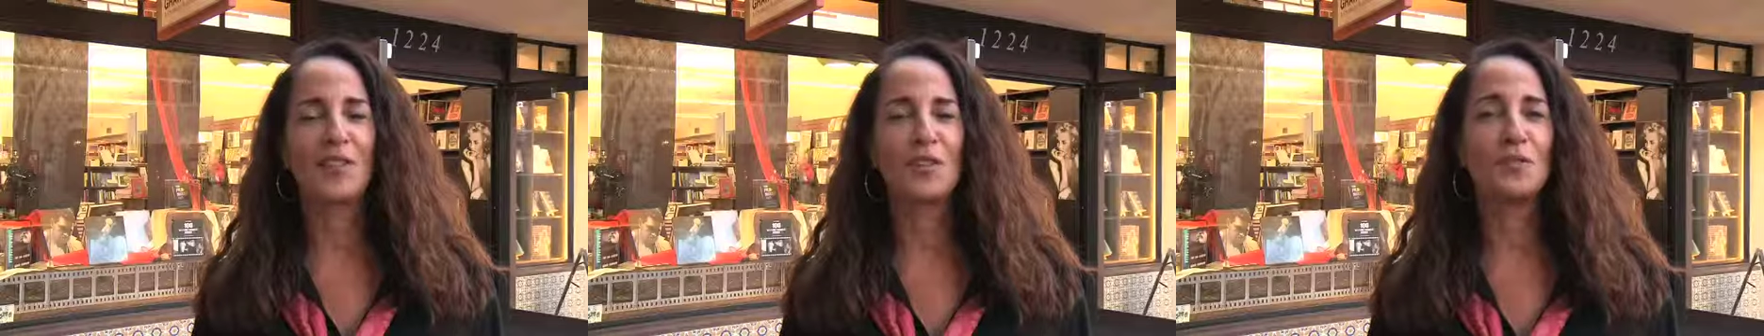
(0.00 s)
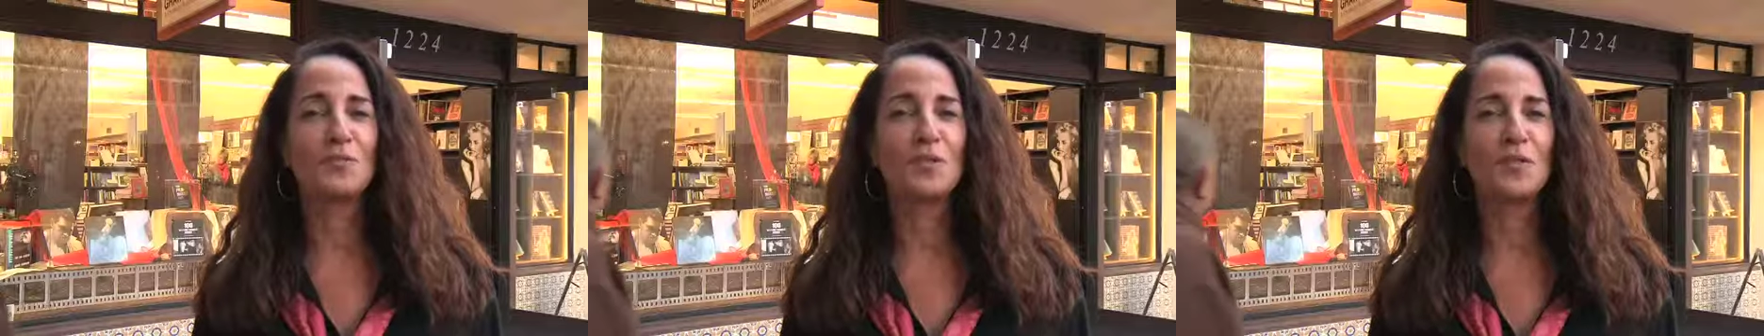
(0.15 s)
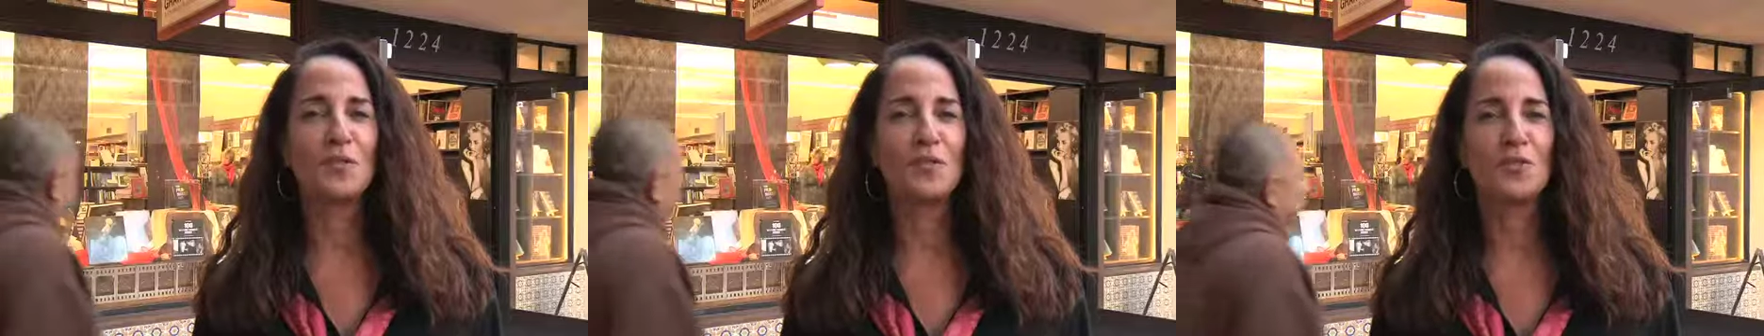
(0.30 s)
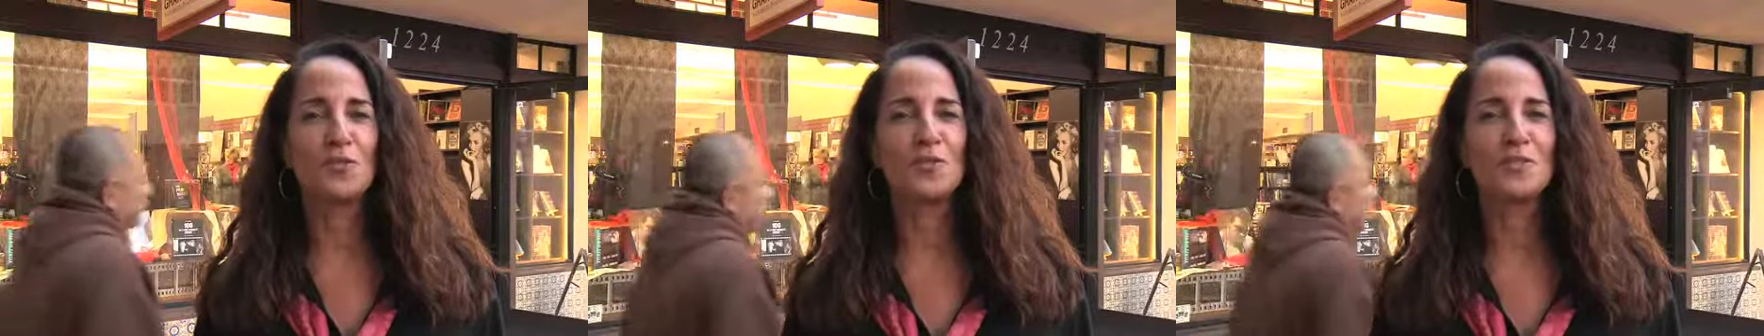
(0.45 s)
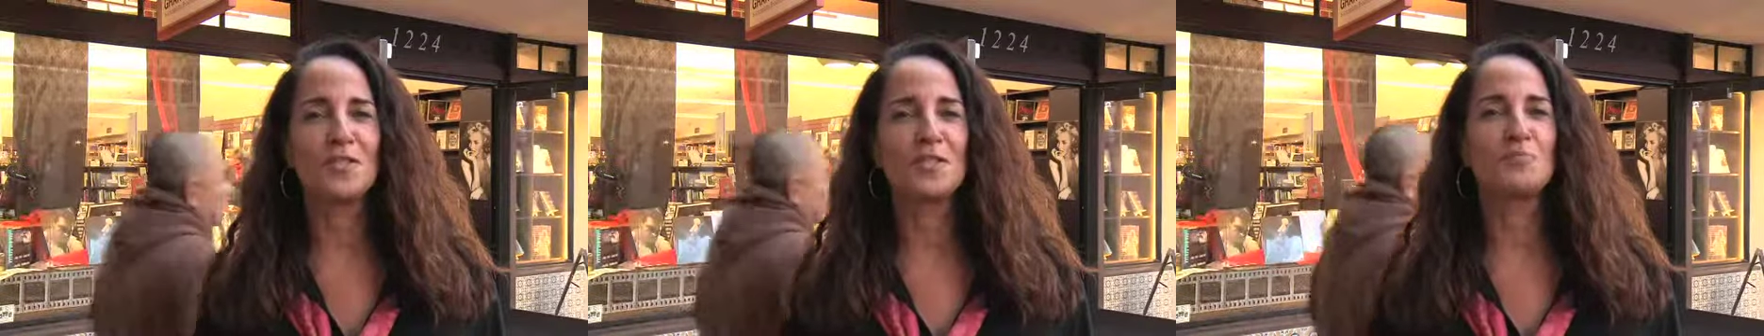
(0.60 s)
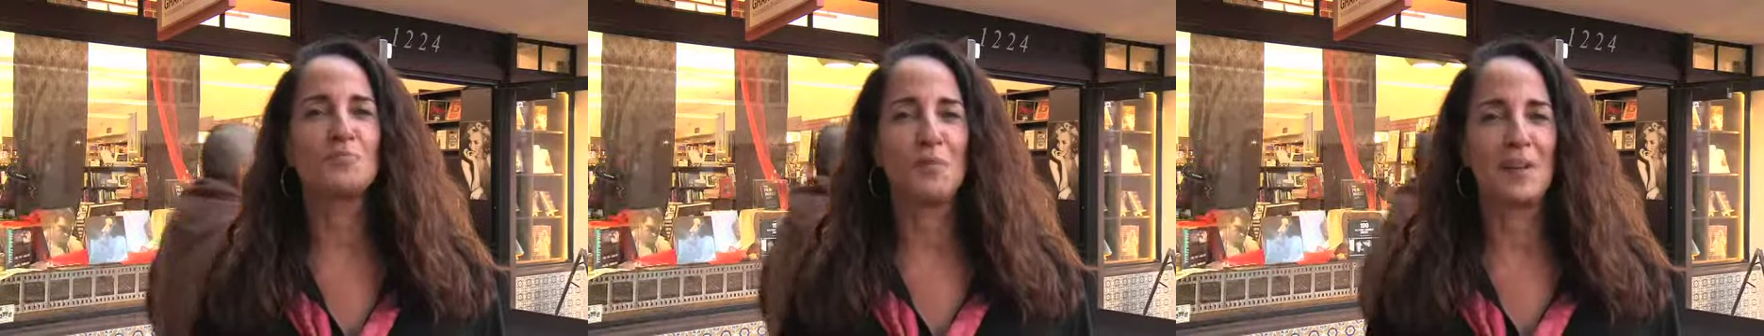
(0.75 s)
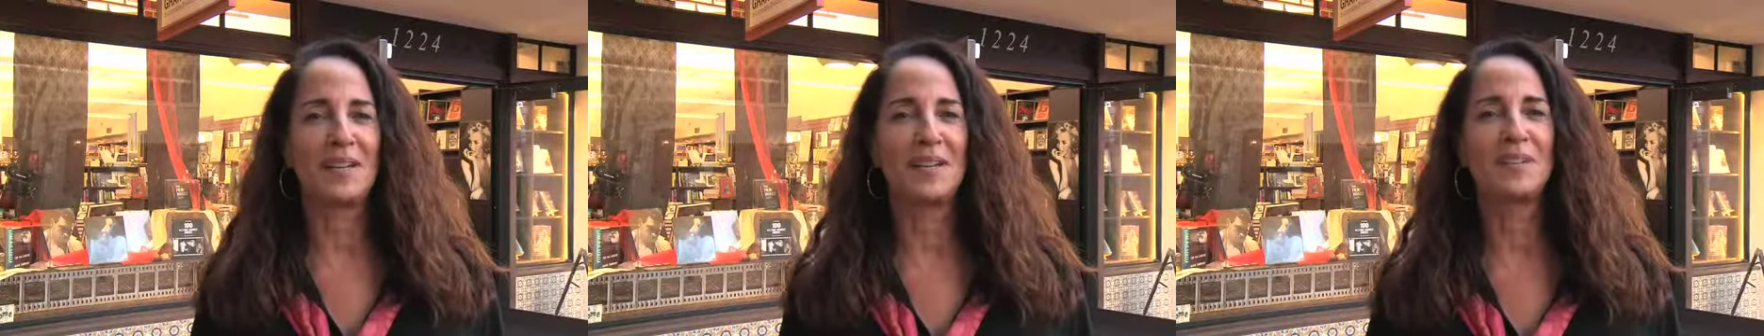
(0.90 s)
the universe is
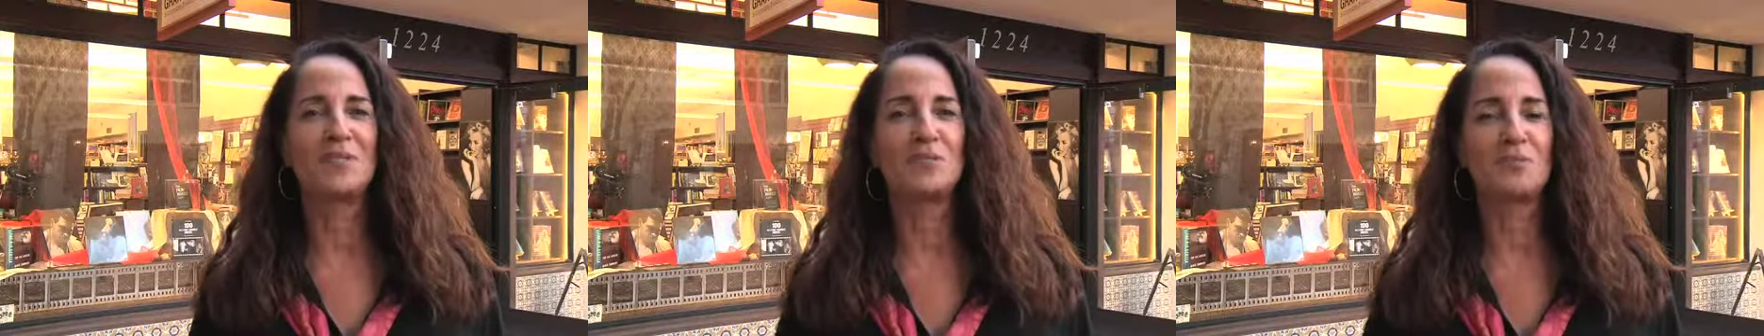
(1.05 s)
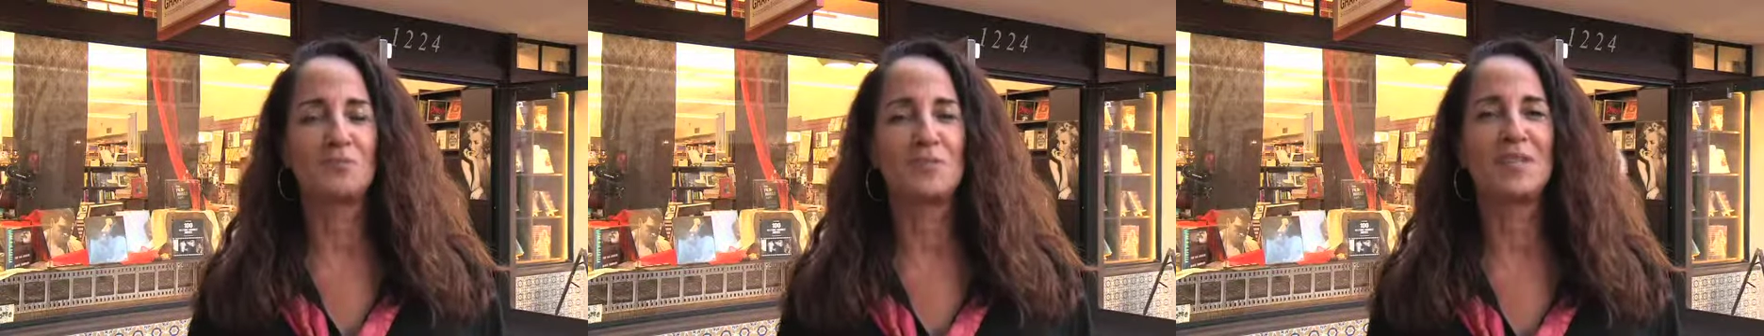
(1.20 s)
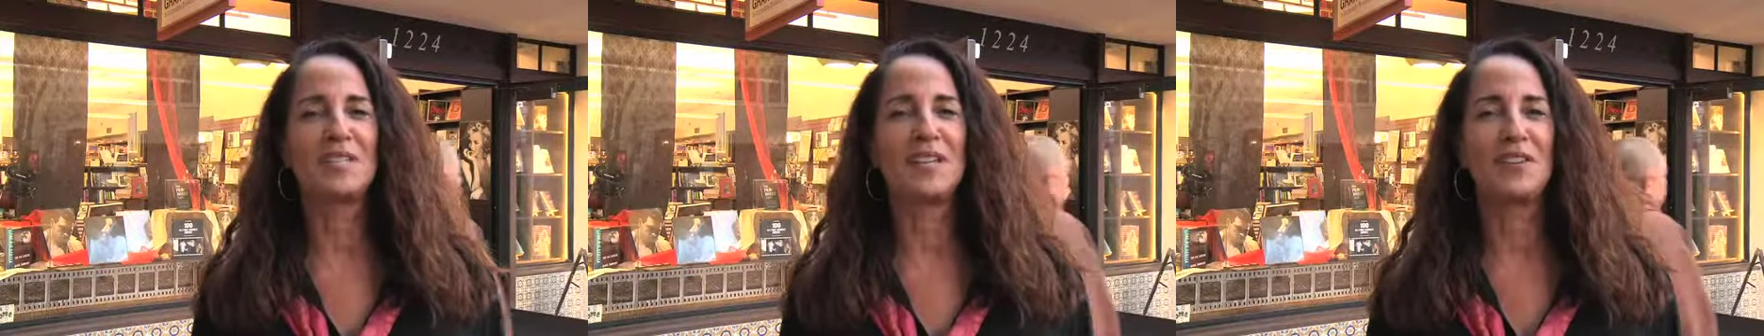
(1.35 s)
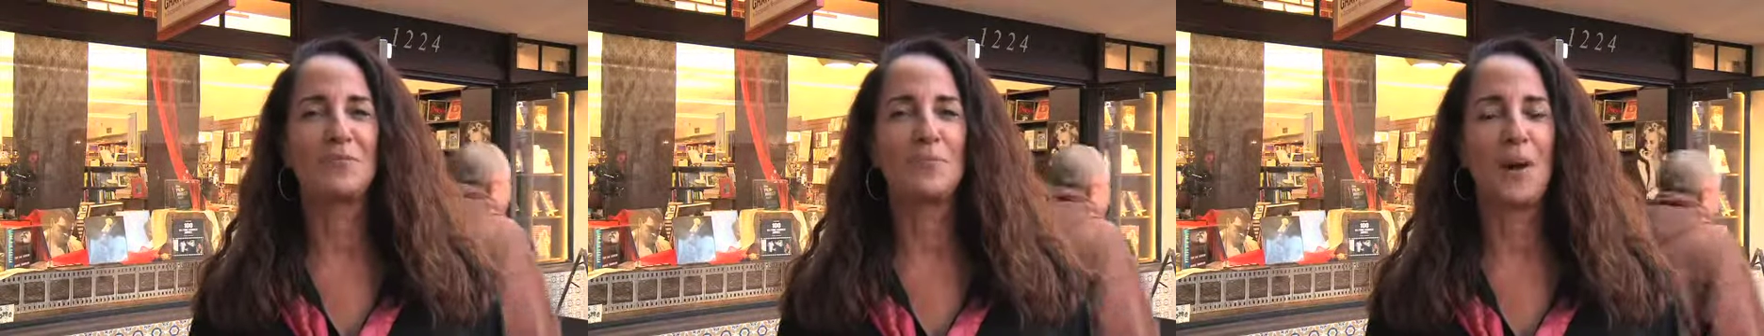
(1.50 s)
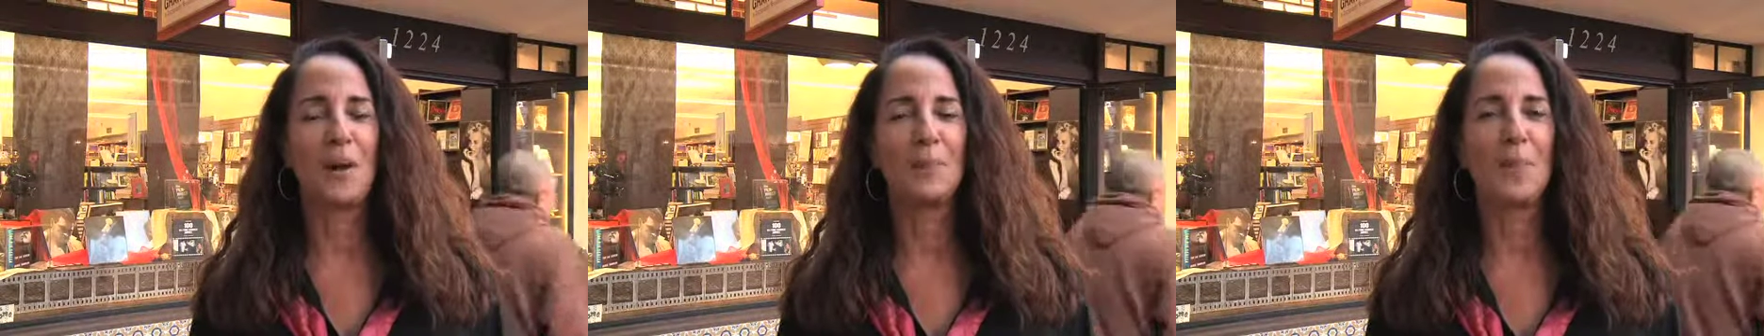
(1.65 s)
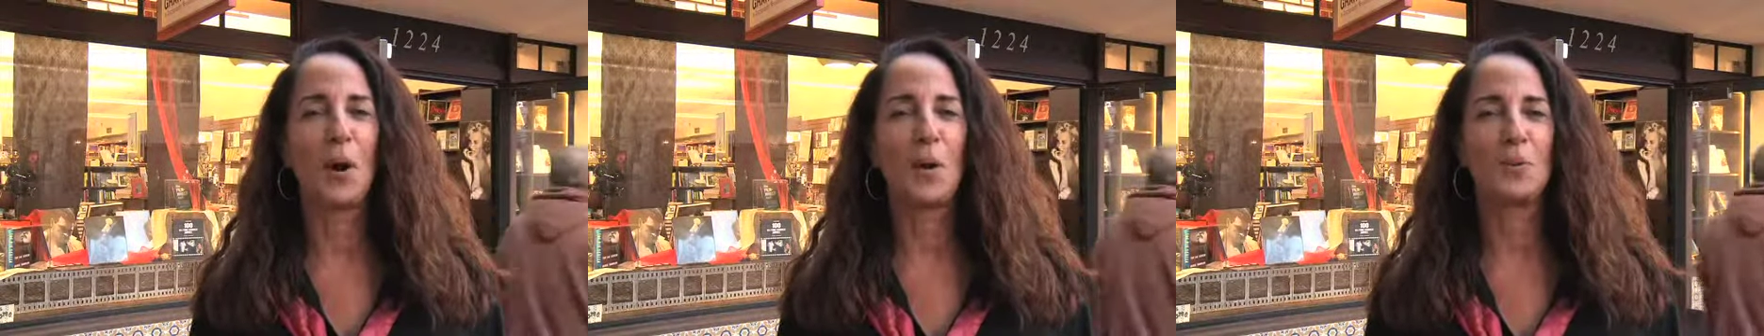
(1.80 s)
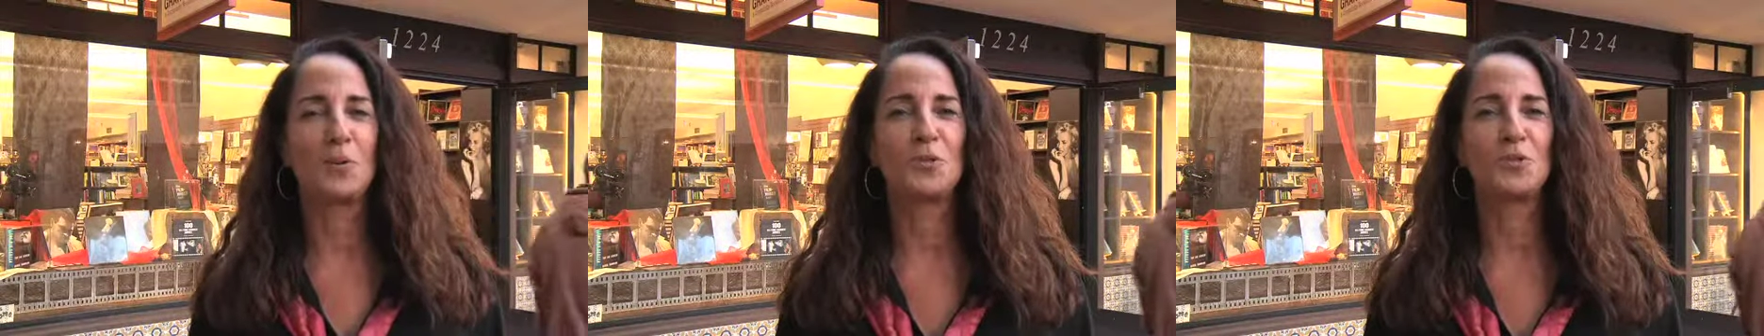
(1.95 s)
ready to receive my
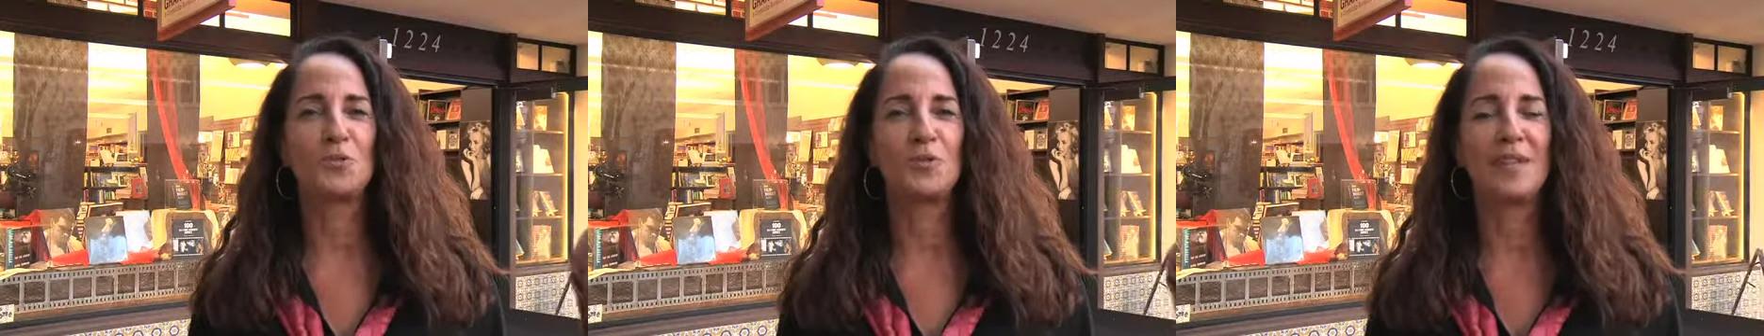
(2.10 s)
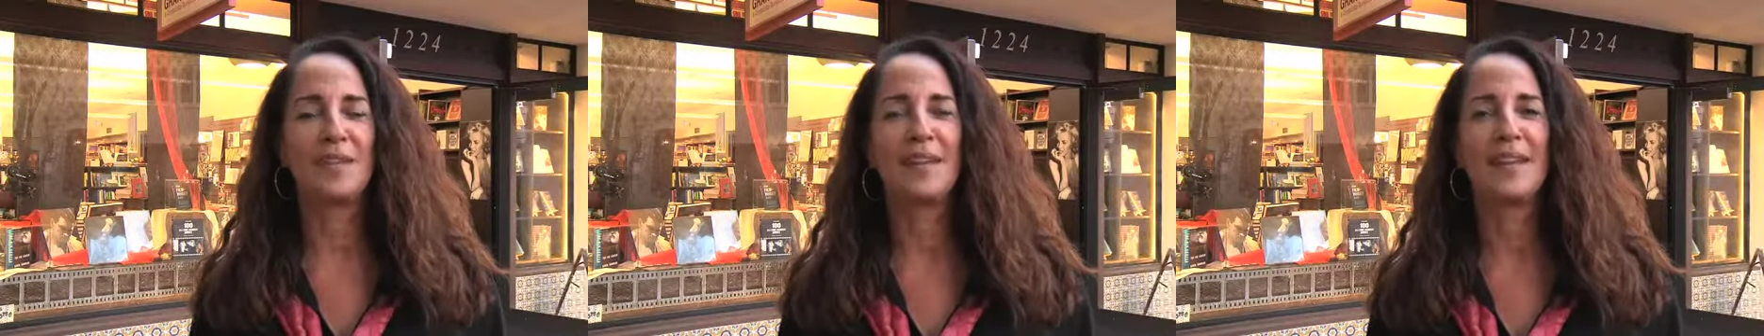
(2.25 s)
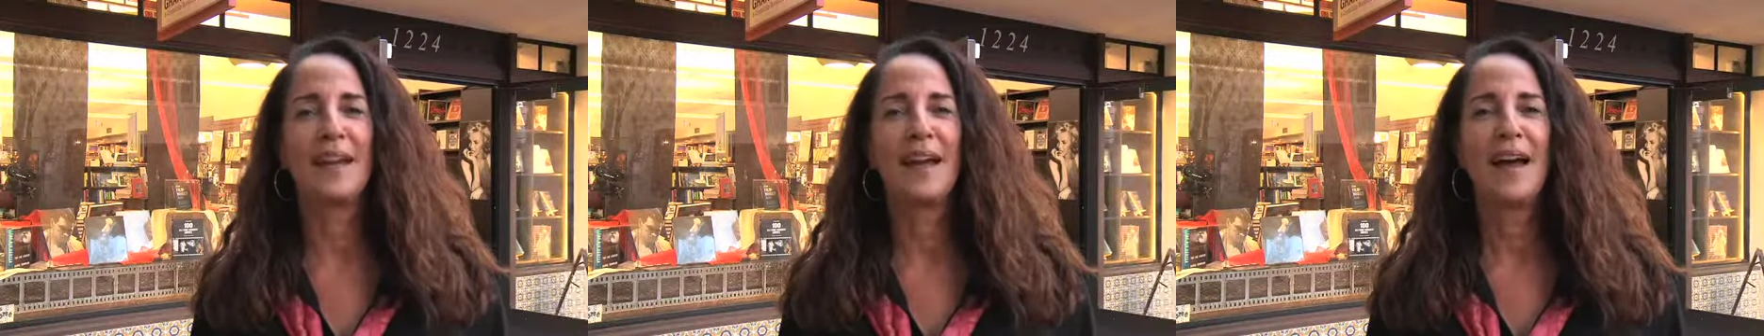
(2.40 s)
poetry